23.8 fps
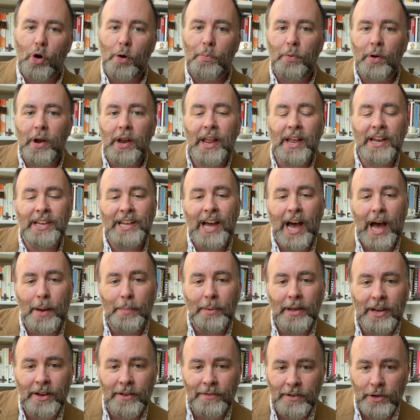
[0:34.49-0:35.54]
corporate and
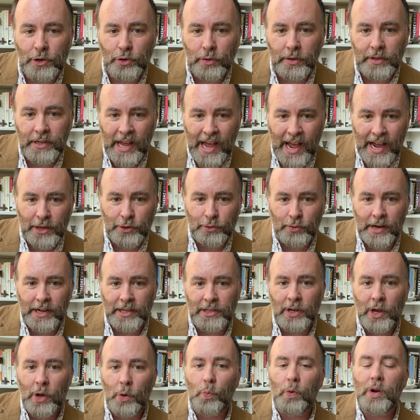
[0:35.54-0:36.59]
top individual tax
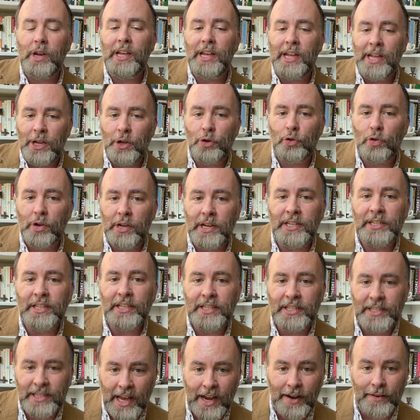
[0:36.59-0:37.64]
rates would increase
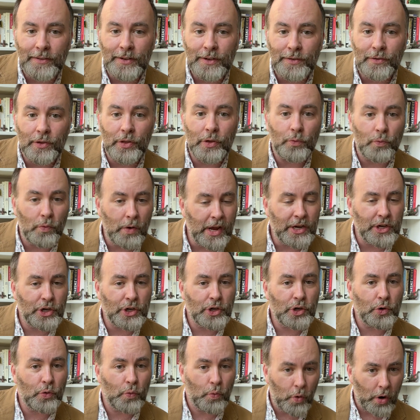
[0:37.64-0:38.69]
incentives for the
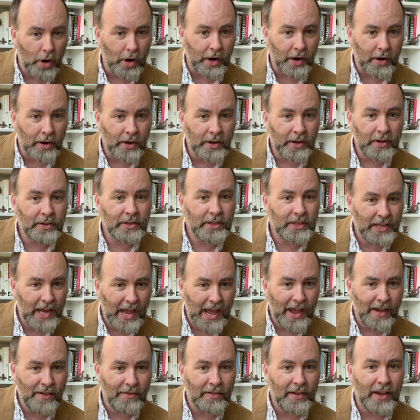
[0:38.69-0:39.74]
rich to work,
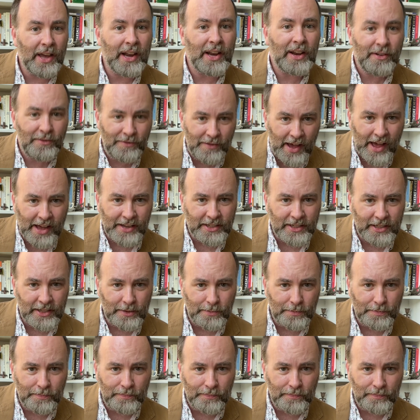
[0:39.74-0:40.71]
save, and invest.